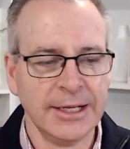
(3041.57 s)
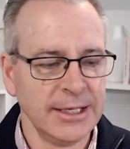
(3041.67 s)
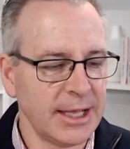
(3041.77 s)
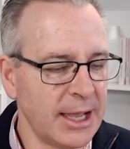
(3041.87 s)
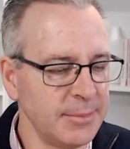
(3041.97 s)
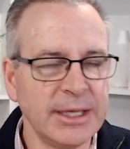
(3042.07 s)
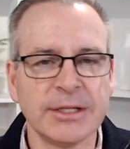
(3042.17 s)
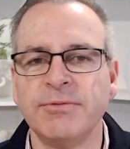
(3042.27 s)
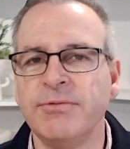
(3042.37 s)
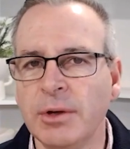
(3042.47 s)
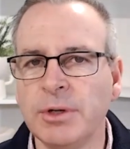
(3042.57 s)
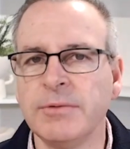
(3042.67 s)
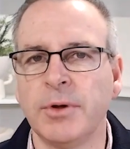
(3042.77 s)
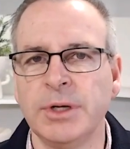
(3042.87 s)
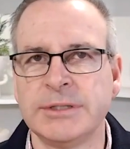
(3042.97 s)
It gets very,
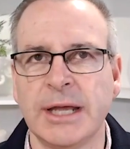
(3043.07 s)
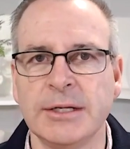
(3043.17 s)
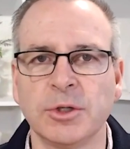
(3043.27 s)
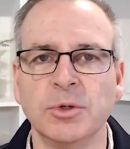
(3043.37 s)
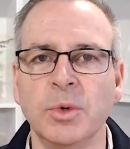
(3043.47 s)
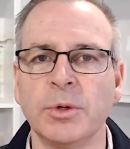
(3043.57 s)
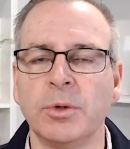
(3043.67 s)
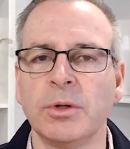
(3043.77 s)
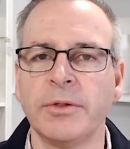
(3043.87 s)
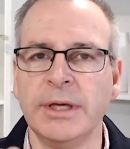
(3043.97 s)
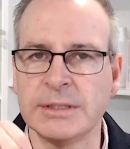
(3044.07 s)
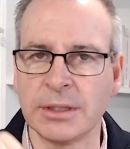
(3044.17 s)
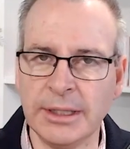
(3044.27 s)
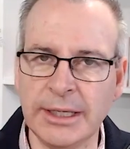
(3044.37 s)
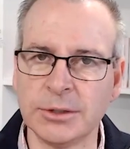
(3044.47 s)
very technical with all of these
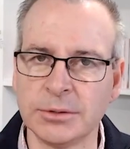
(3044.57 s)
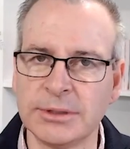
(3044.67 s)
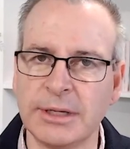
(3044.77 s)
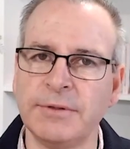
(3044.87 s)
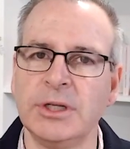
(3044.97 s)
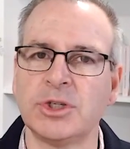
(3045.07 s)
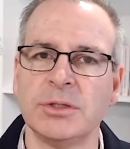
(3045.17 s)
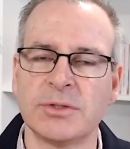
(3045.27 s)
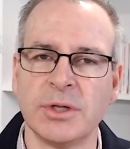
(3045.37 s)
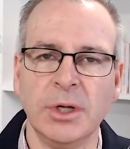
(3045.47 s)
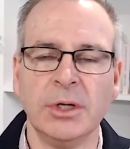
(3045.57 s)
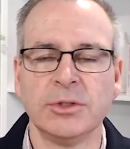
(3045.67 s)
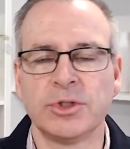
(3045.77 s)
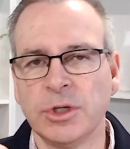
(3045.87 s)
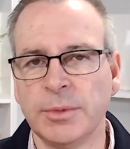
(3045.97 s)
legal definitions,
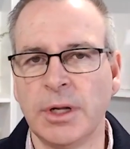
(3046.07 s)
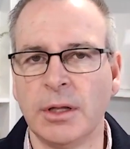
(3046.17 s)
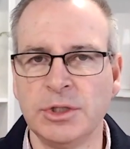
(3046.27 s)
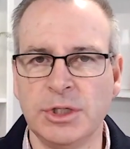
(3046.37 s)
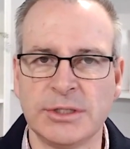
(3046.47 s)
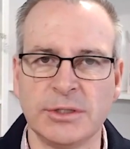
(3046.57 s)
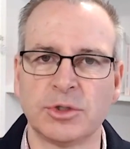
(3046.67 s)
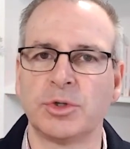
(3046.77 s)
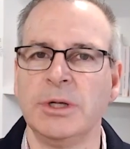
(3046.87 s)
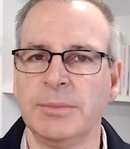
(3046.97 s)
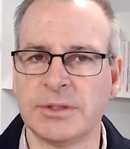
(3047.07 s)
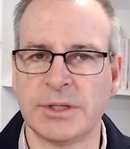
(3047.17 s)
terminologies, and treatments.